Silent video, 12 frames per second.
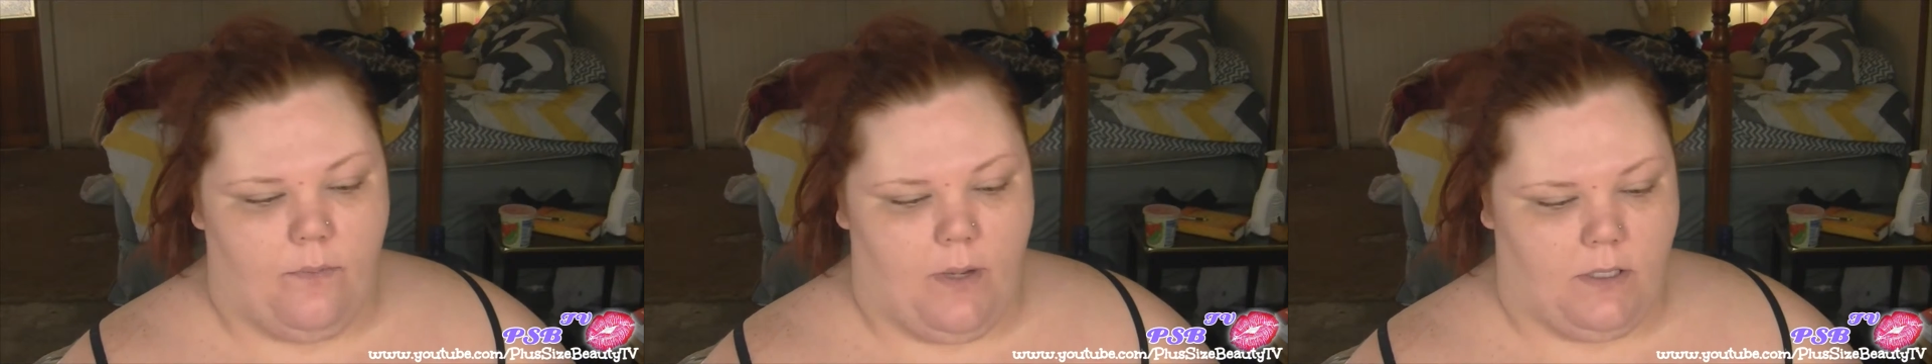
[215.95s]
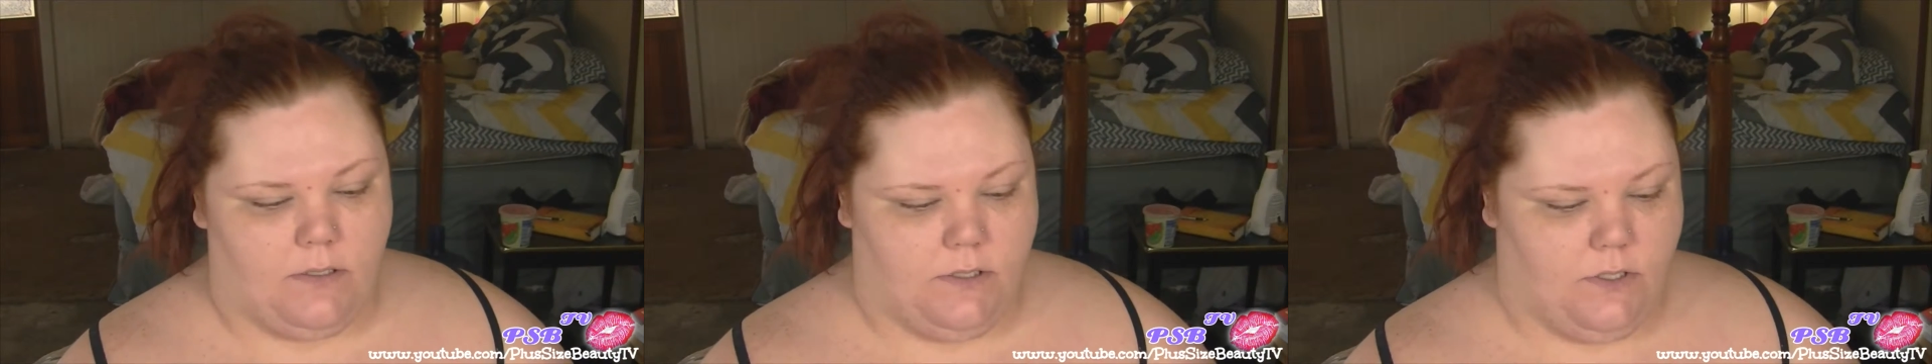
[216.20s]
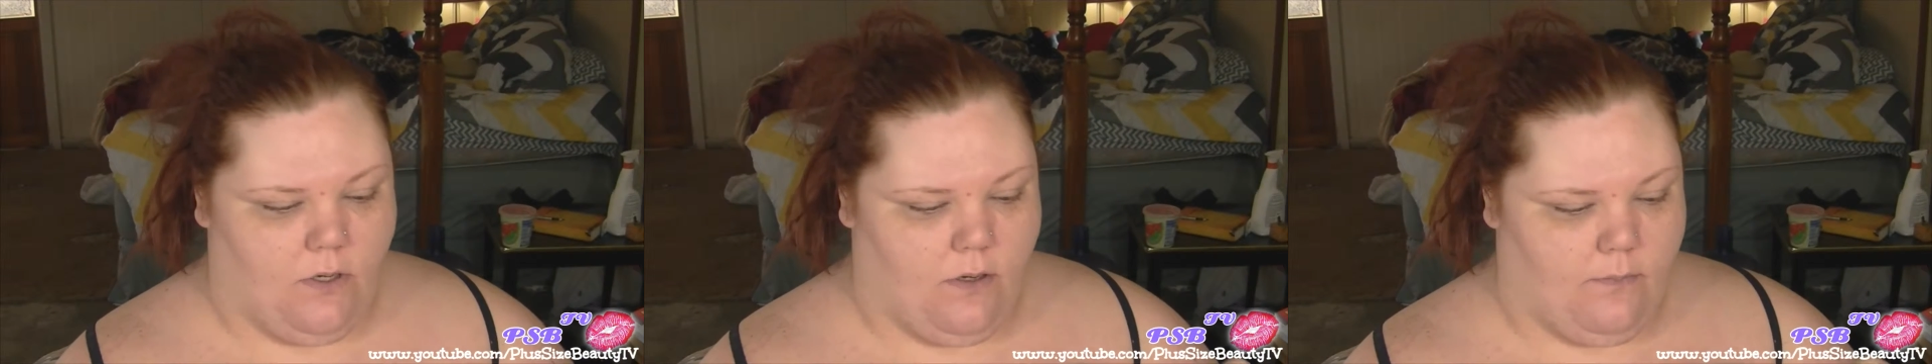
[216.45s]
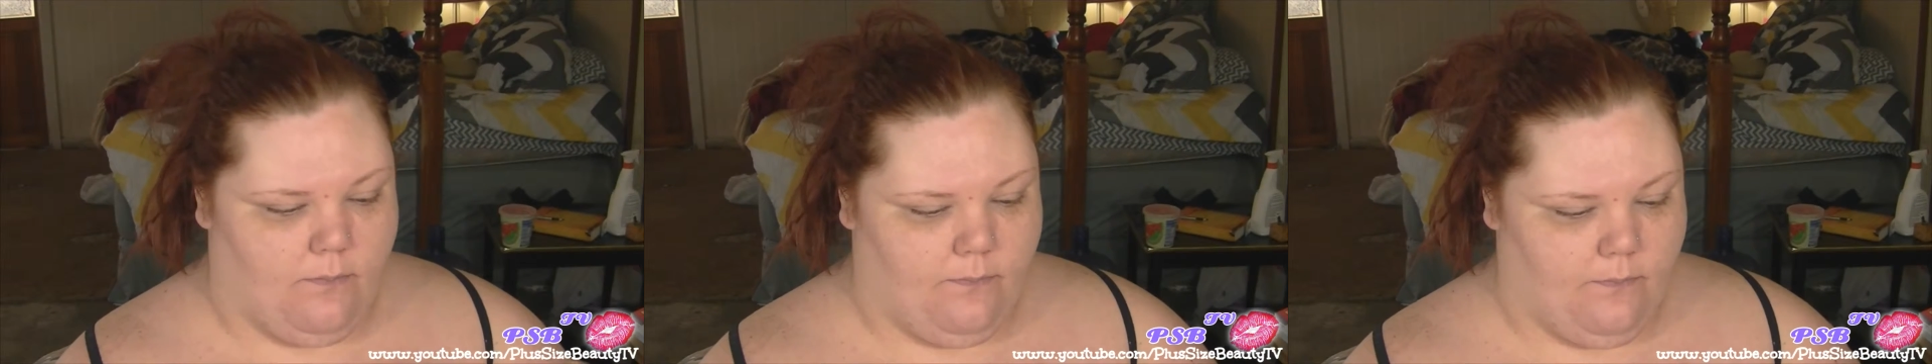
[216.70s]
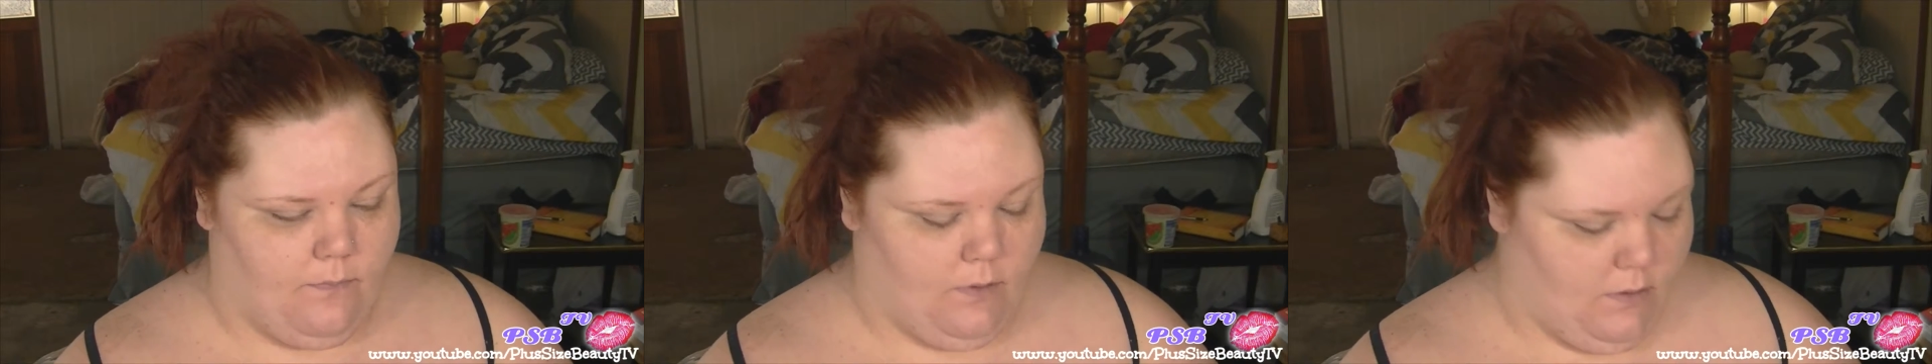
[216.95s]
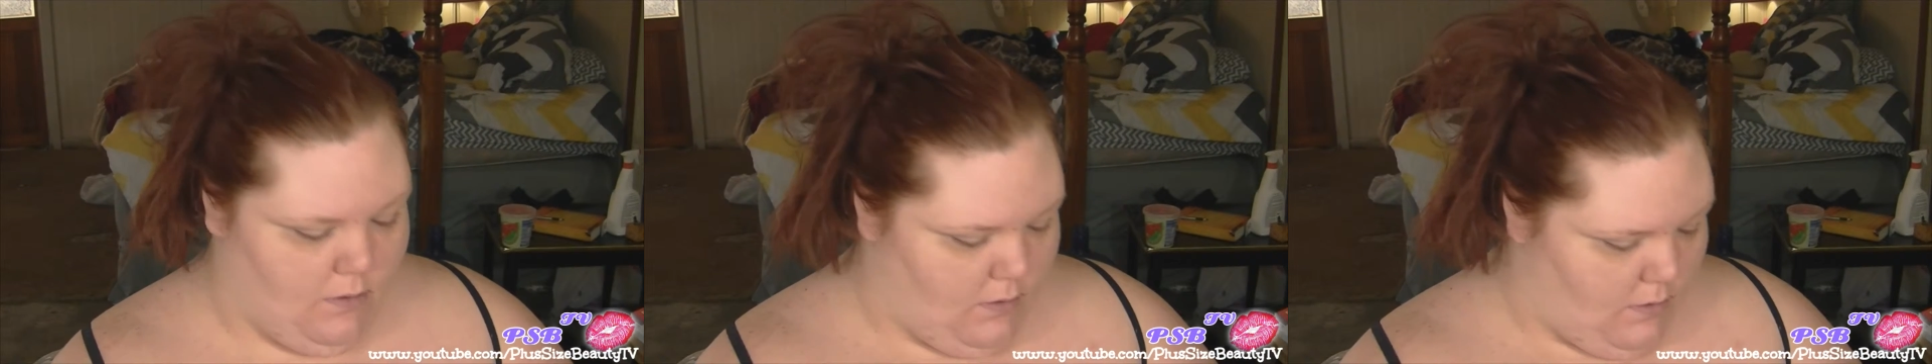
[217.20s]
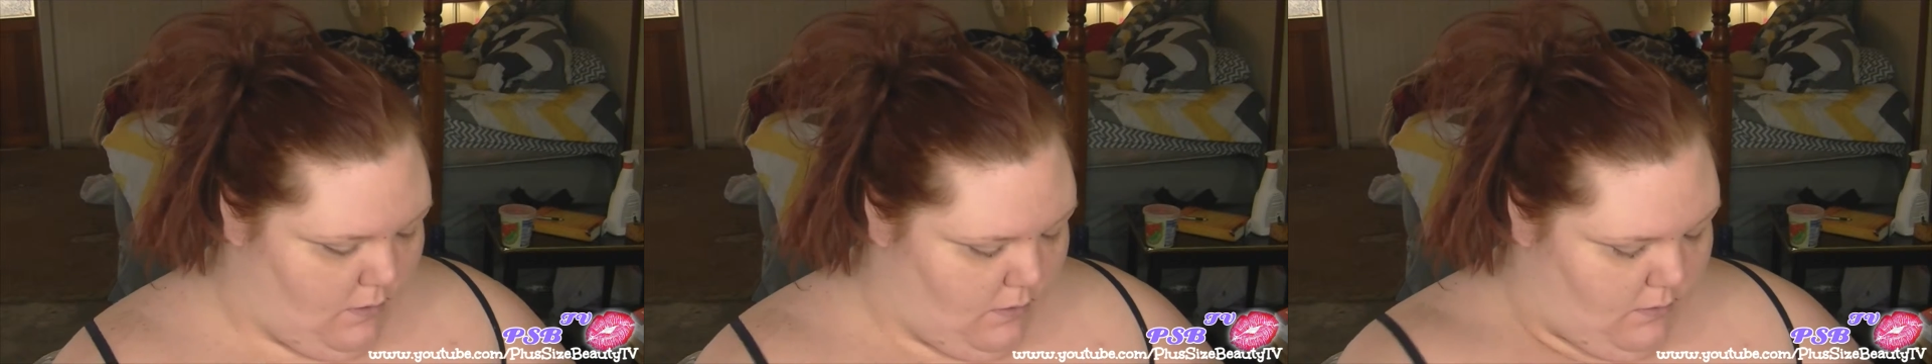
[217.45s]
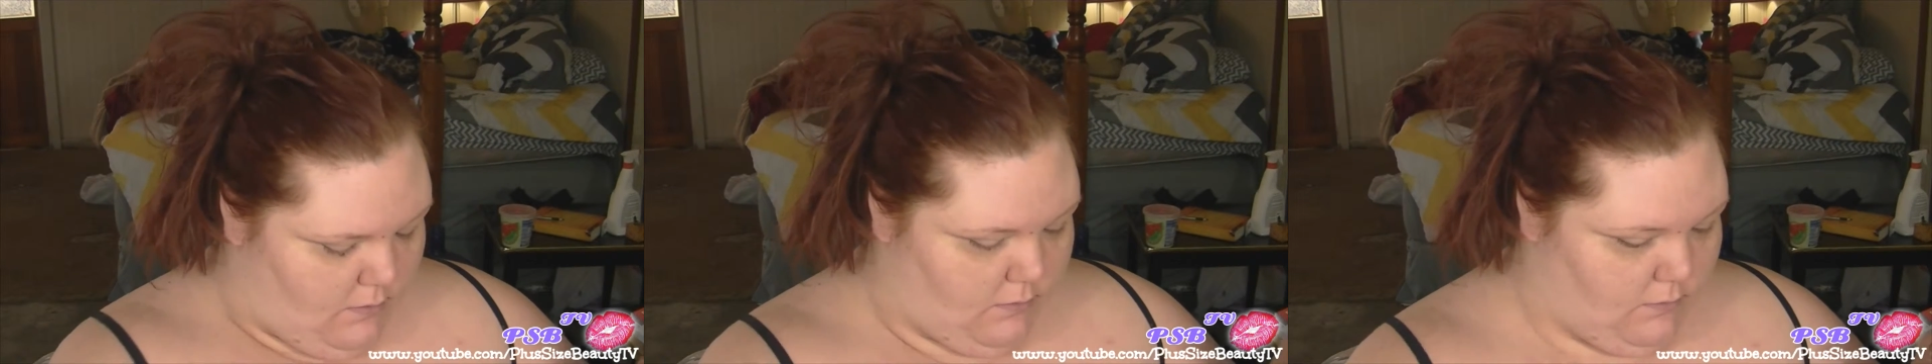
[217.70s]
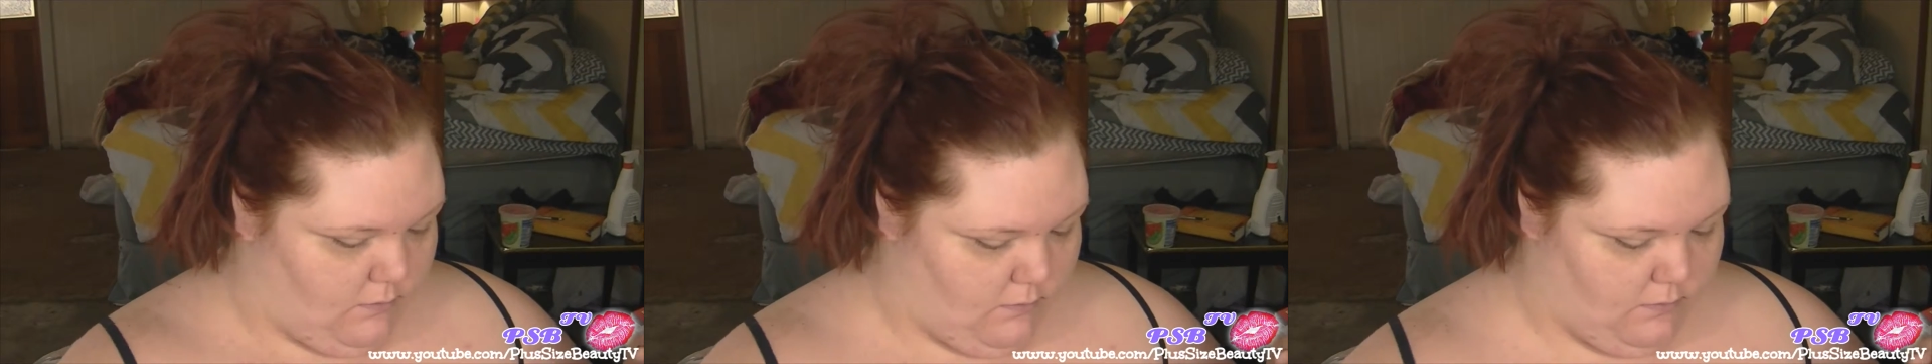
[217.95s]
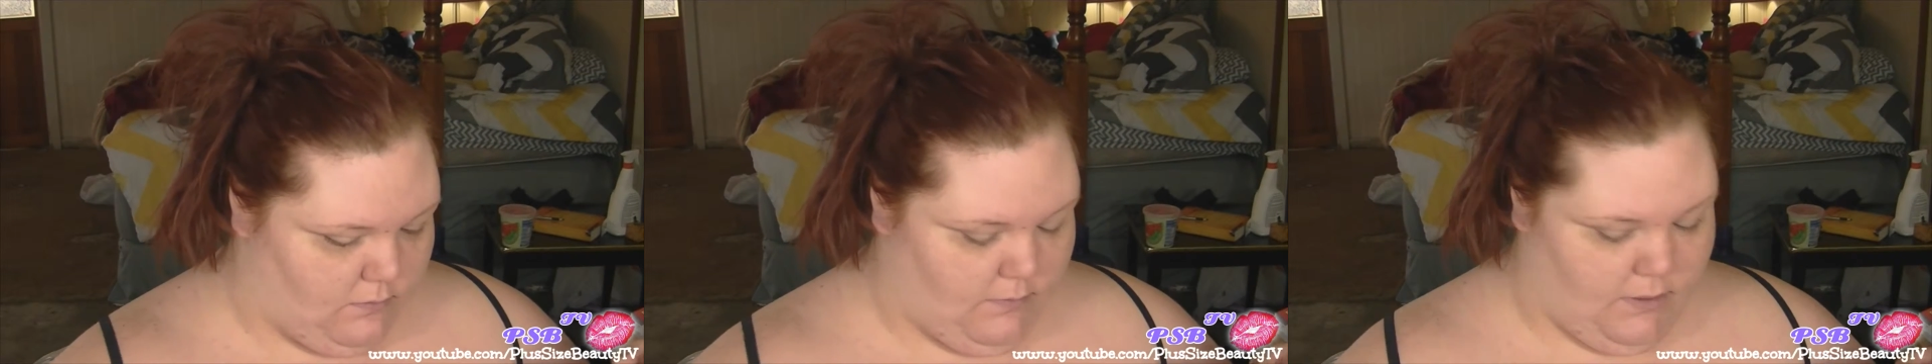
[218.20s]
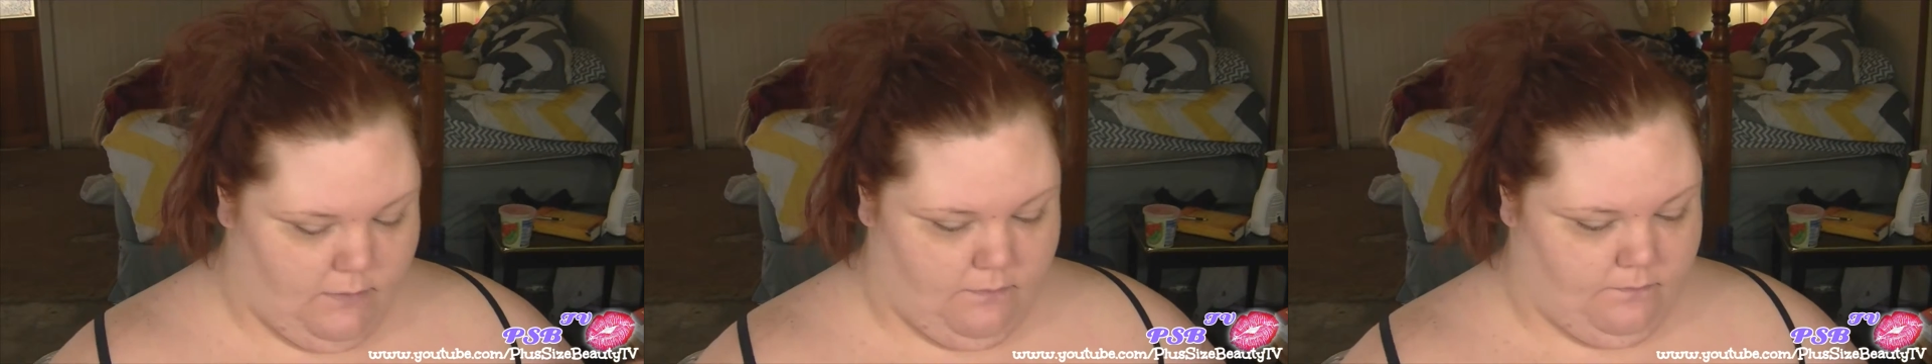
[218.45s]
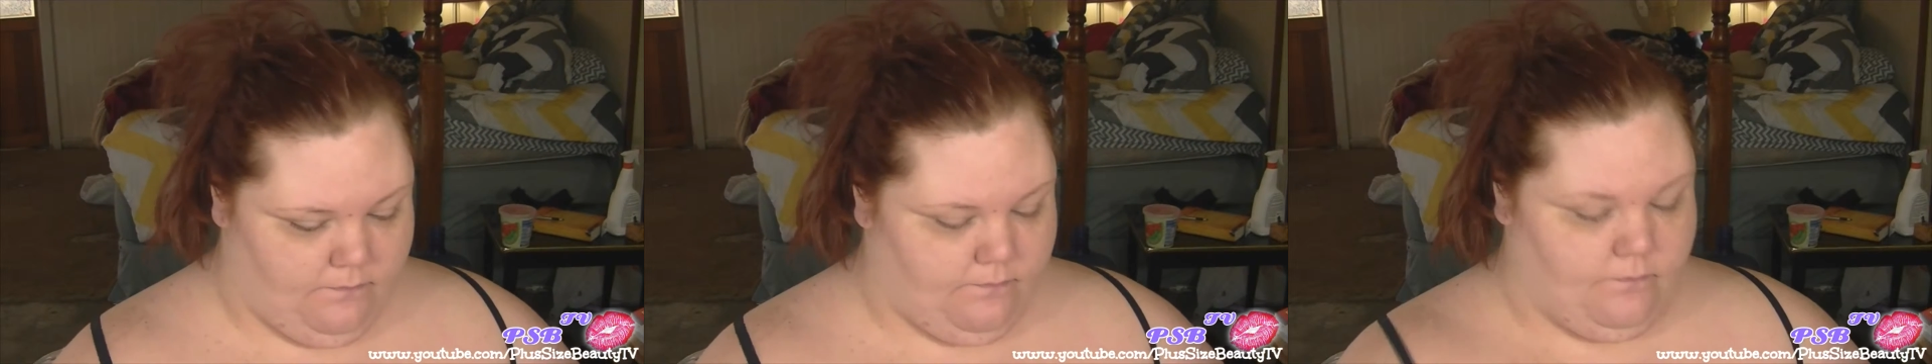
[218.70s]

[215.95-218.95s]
BoxyCharm. I mean,